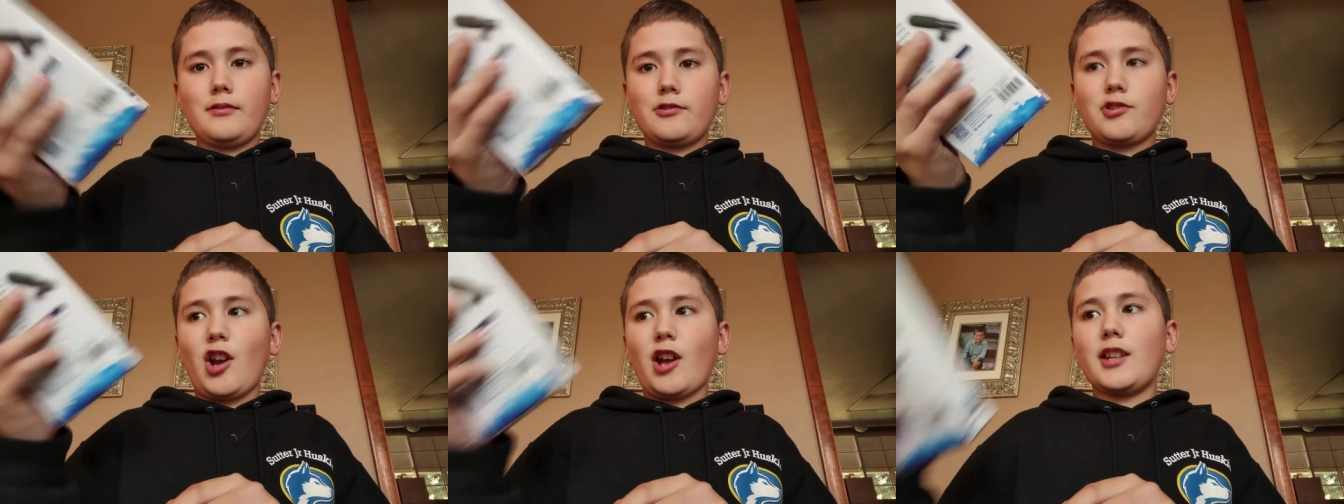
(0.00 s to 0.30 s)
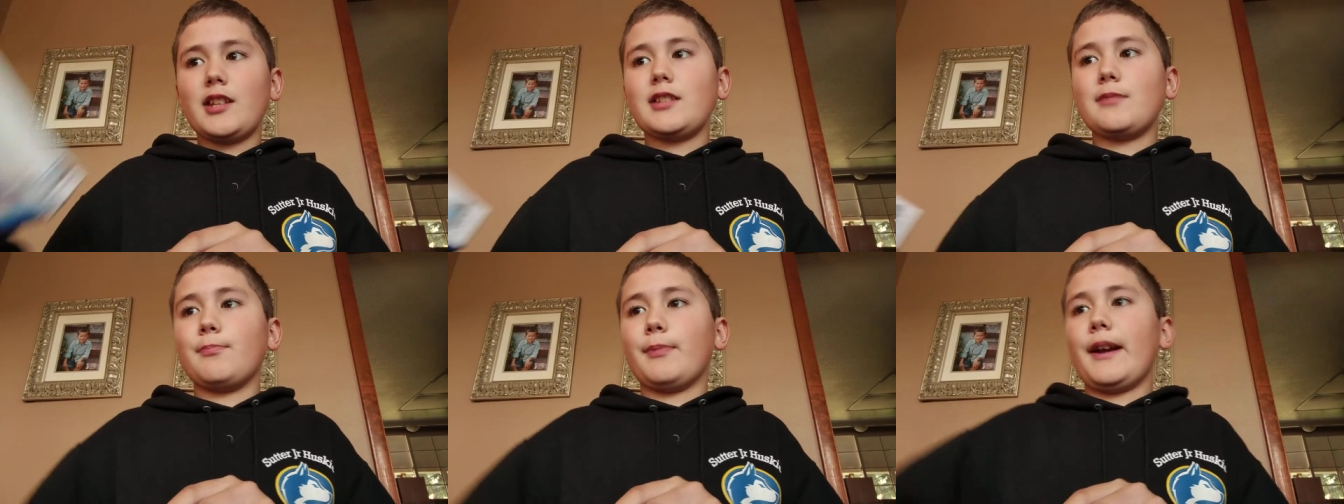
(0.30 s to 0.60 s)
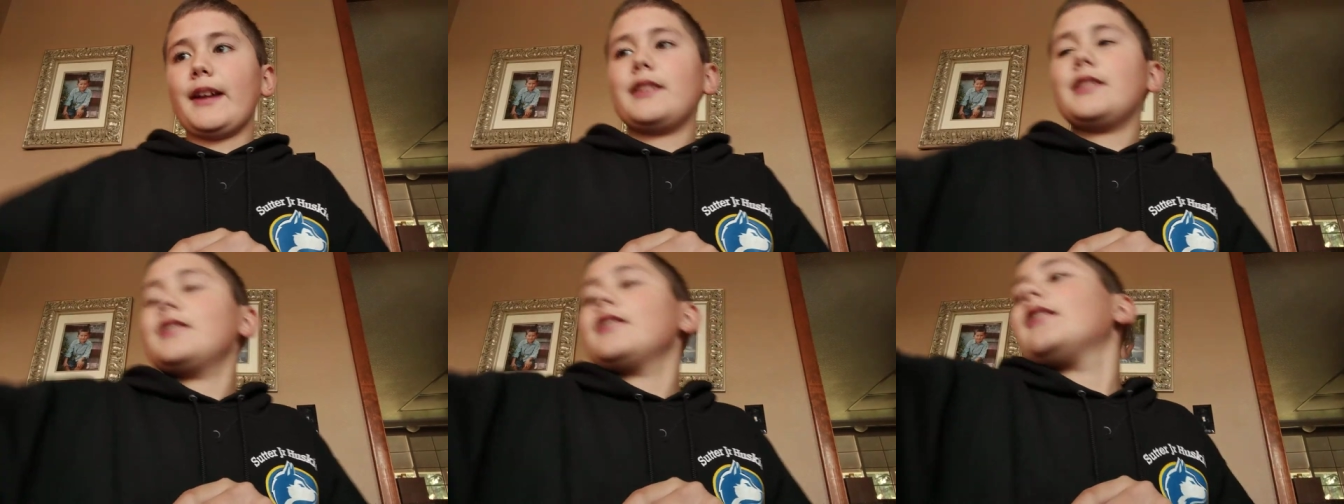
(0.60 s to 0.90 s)
Chinese
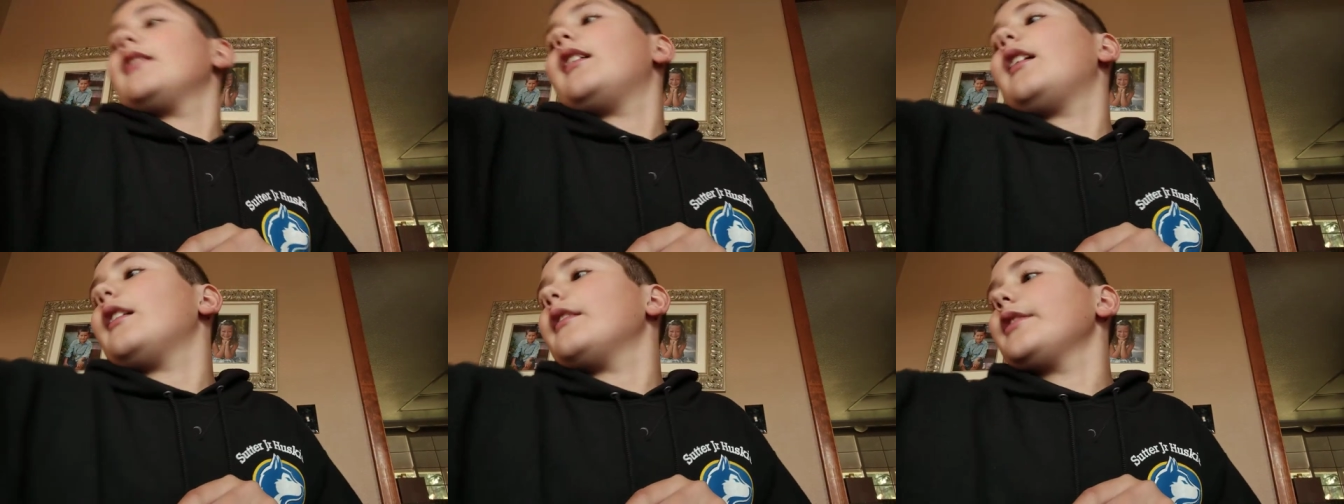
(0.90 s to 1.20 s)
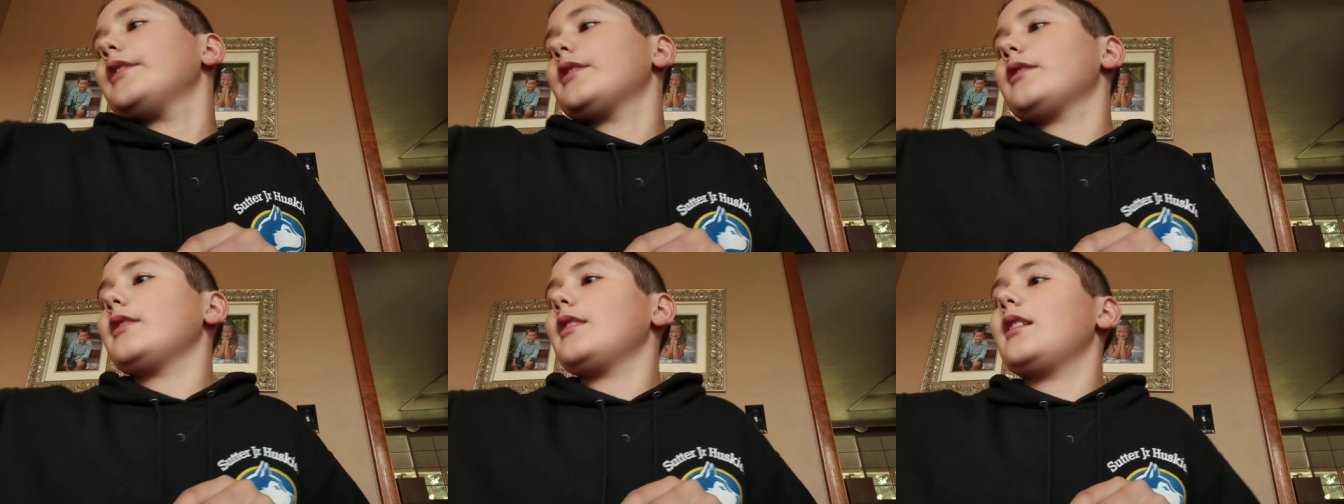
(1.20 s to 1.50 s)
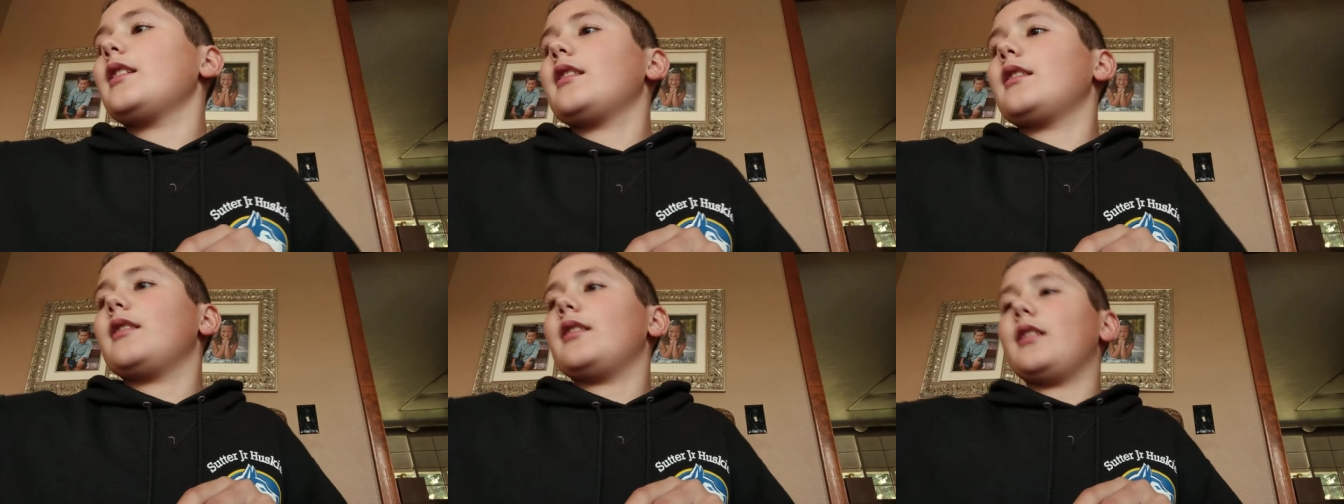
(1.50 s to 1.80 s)
branded,
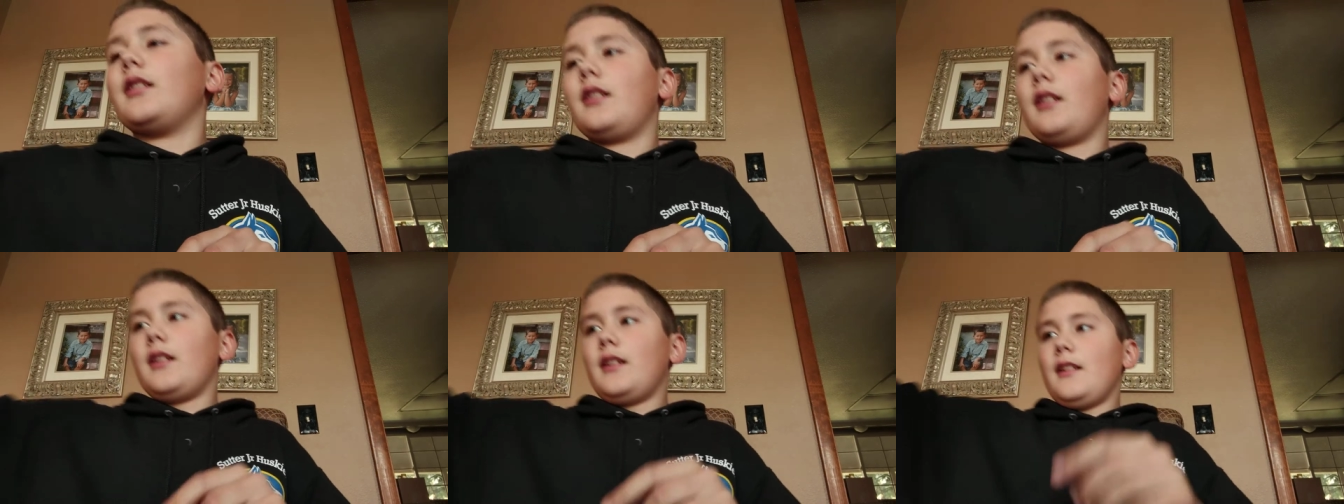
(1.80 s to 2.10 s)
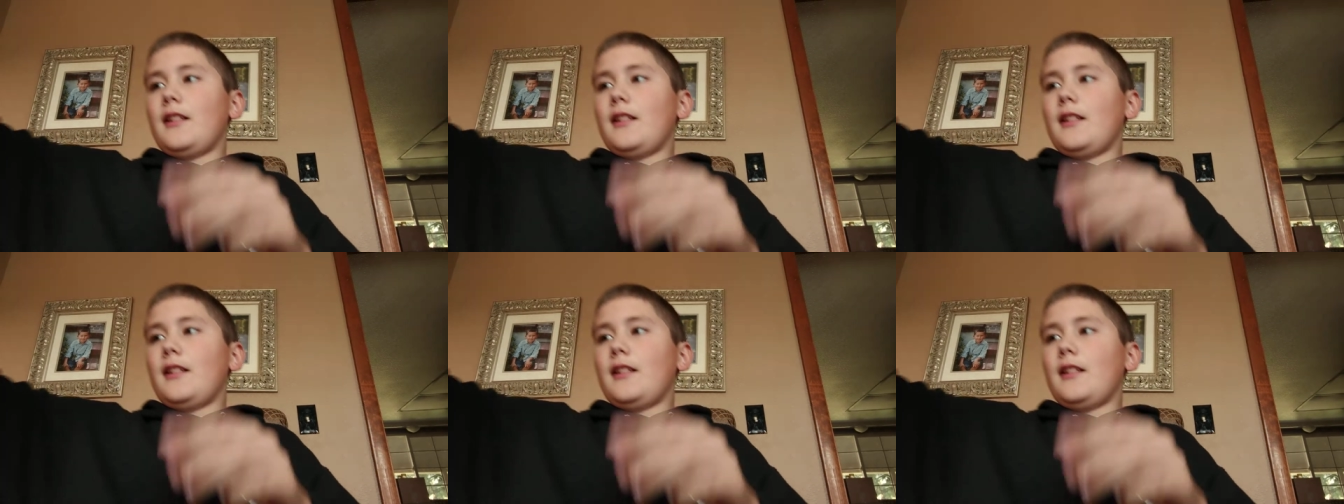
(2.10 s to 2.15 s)
obviously. Uh,